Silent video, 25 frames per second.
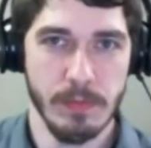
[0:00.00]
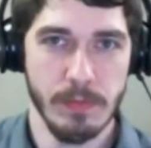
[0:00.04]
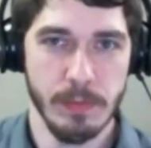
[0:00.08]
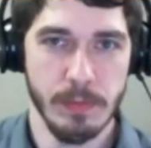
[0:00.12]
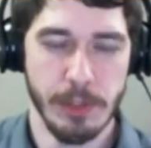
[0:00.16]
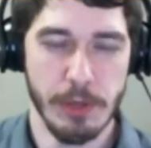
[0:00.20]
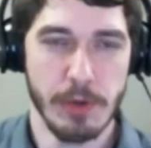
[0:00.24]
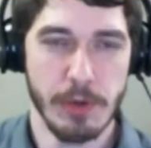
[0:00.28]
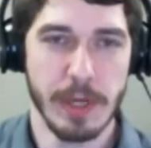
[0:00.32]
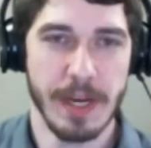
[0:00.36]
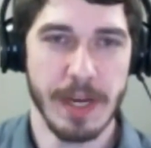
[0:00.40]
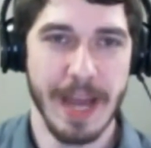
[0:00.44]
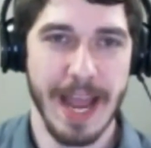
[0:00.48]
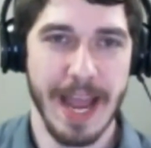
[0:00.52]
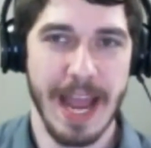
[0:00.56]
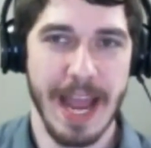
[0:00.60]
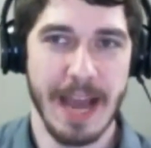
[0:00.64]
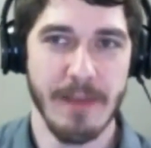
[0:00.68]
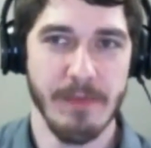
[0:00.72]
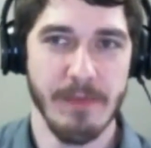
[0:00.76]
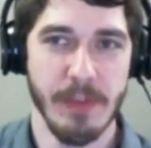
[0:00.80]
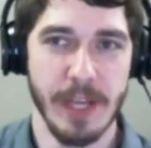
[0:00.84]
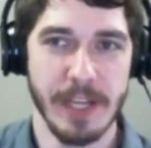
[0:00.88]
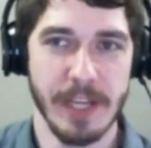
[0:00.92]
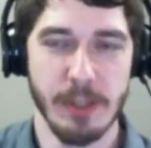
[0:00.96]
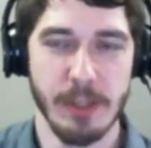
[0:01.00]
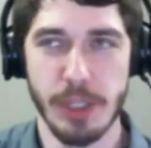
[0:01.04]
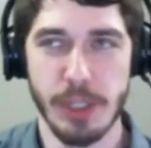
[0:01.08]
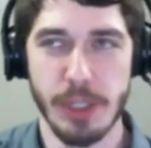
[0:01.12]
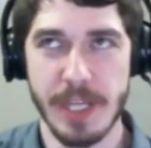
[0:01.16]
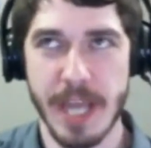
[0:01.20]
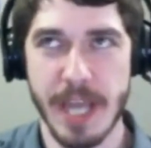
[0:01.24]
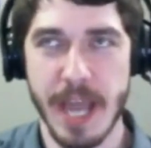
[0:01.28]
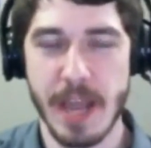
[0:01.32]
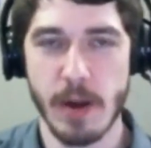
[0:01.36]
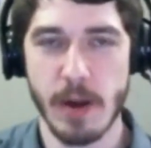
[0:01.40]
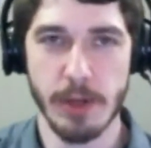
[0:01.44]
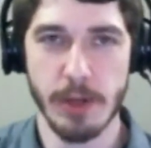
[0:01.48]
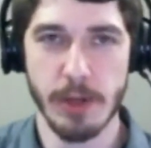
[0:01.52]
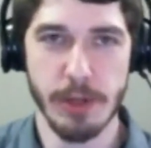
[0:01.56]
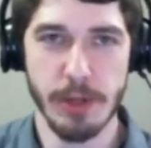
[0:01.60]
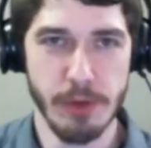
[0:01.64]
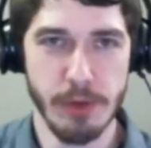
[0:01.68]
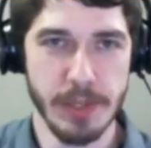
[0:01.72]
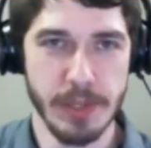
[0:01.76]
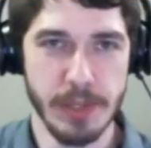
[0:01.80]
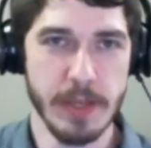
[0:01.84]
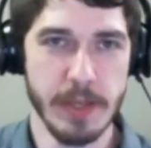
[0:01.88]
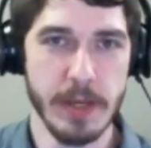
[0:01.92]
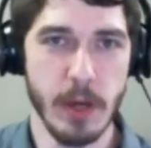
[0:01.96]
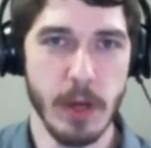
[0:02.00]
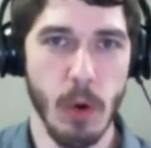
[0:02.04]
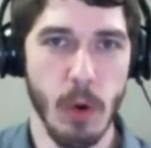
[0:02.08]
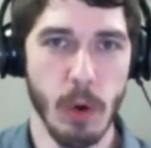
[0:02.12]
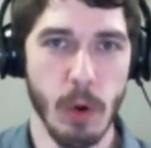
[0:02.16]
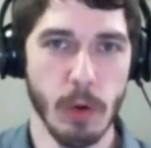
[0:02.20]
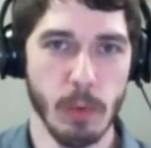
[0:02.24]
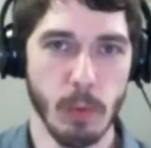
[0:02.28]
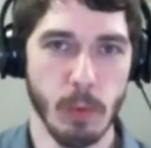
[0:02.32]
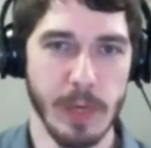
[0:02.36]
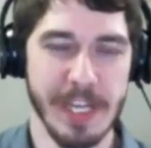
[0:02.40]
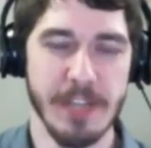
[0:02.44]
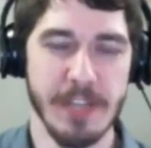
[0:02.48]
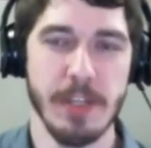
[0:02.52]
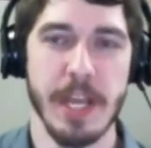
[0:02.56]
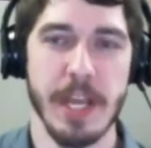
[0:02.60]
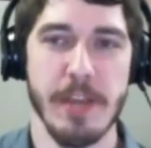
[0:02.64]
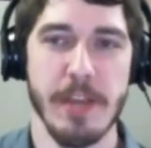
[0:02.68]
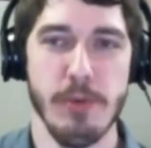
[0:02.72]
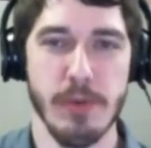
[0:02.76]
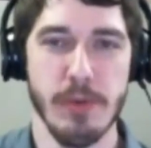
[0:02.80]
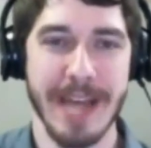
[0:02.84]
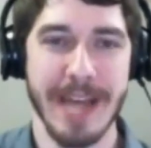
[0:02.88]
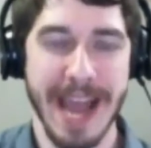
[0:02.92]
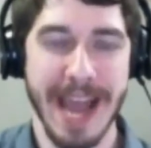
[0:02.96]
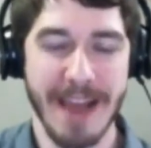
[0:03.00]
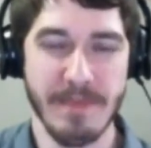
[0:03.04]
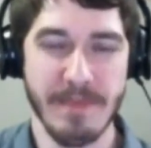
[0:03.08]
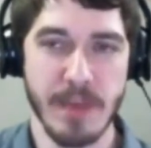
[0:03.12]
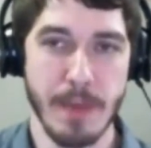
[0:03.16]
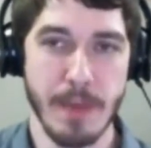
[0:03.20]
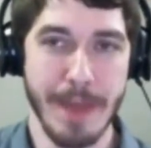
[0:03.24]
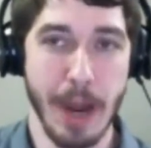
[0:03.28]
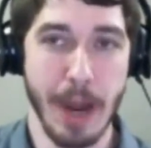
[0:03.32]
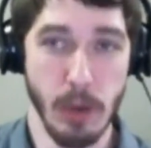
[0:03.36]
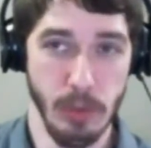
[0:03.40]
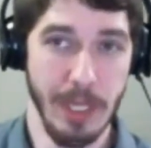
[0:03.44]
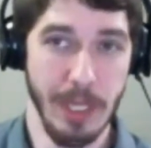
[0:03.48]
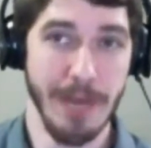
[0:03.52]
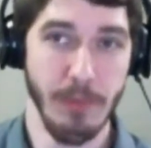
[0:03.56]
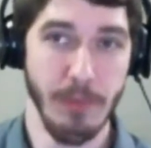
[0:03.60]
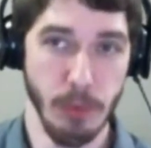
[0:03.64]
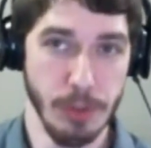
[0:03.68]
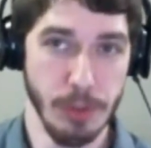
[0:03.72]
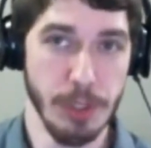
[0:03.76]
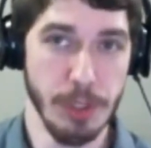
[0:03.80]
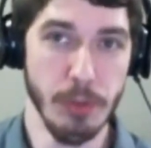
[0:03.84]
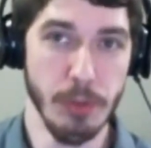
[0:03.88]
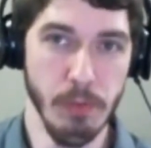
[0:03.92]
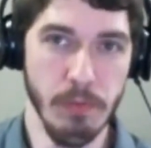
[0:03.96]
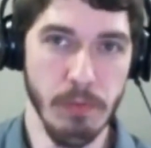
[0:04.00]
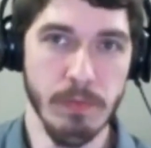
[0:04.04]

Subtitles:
You can have like Chie or Yukiko or Rise. You can have them outlevel you.